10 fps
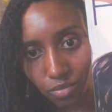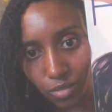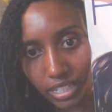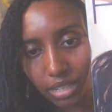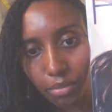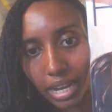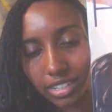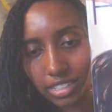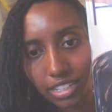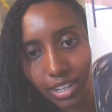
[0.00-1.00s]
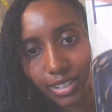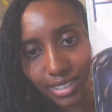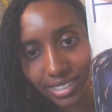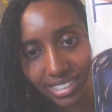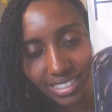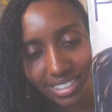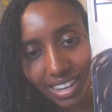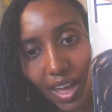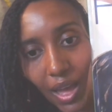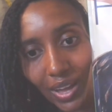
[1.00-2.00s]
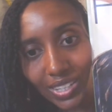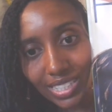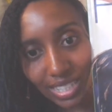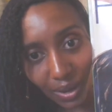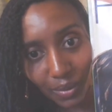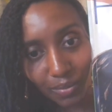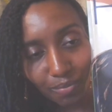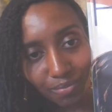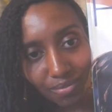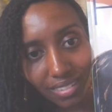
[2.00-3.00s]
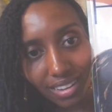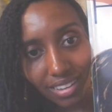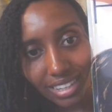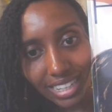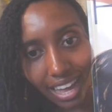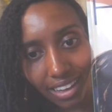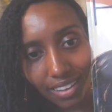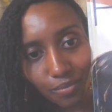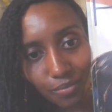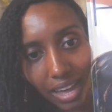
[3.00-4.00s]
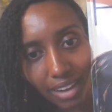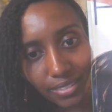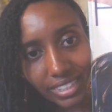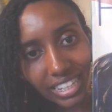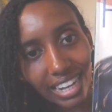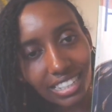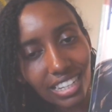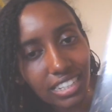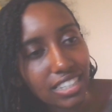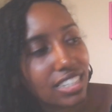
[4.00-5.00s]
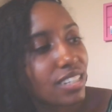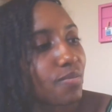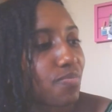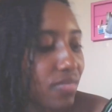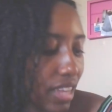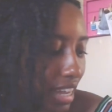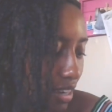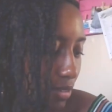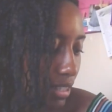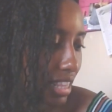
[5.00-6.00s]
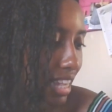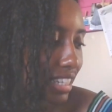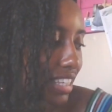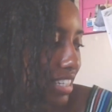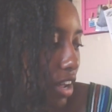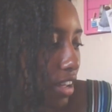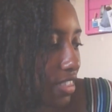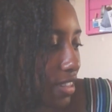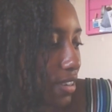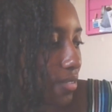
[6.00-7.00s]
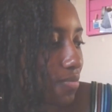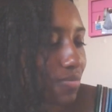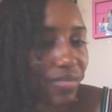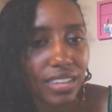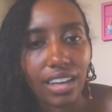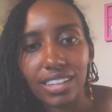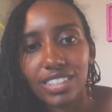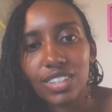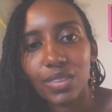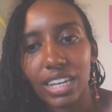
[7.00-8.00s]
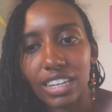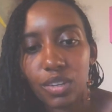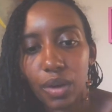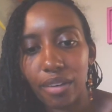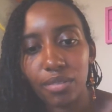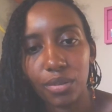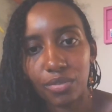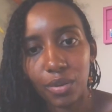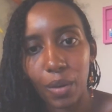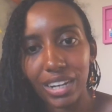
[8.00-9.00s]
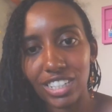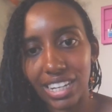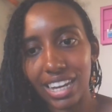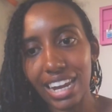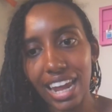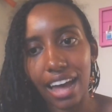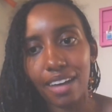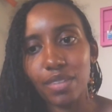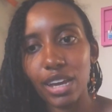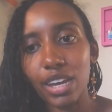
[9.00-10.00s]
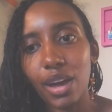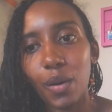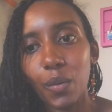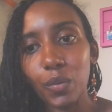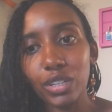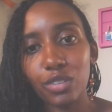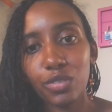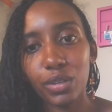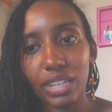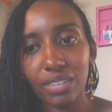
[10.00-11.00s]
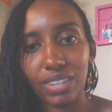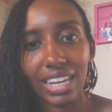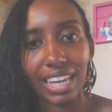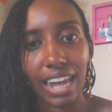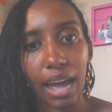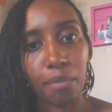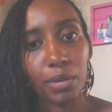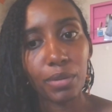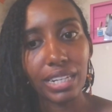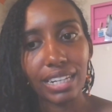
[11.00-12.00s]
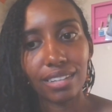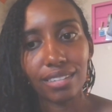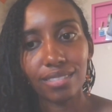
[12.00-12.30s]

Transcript: Reiki masters. So, yeah, I really like this, and I really like this author. So thank you everyone for watching, and have a wonderful evening, and happy reading.